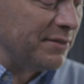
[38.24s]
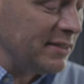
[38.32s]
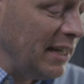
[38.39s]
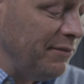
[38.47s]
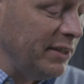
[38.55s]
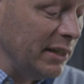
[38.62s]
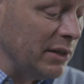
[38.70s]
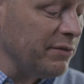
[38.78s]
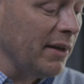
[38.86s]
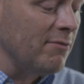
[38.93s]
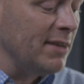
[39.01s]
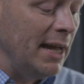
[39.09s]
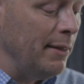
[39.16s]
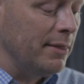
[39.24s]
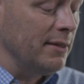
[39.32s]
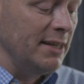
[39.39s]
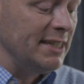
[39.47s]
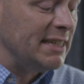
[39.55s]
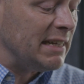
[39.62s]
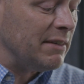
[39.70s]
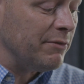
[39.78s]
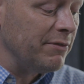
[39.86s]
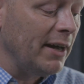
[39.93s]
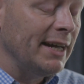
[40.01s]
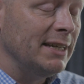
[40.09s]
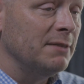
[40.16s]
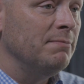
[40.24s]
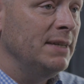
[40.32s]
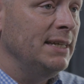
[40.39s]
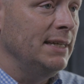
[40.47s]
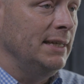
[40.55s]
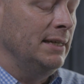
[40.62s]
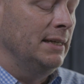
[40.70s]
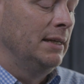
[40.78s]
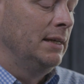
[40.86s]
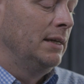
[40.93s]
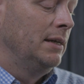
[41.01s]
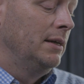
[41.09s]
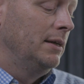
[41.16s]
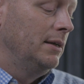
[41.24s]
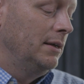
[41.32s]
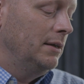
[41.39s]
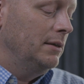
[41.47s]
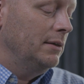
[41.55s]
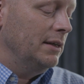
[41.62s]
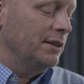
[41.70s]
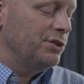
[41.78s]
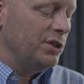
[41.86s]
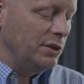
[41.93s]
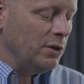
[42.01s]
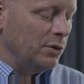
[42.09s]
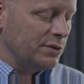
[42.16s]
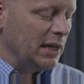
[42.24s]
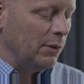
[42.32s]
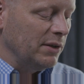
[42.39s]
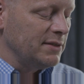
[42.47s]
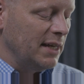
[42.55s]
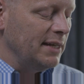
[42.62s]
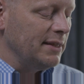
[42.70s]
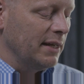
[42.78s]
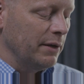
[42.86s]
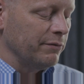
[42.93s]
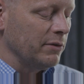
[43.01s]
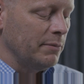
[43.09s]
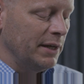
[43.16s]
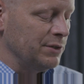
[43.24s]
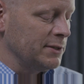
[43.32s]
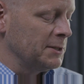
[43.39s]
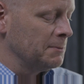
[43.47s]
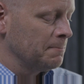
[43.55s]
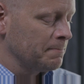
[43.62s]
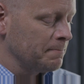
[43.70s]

of safety and found Nathan. It didn't find me. And she knows how I'll take that information.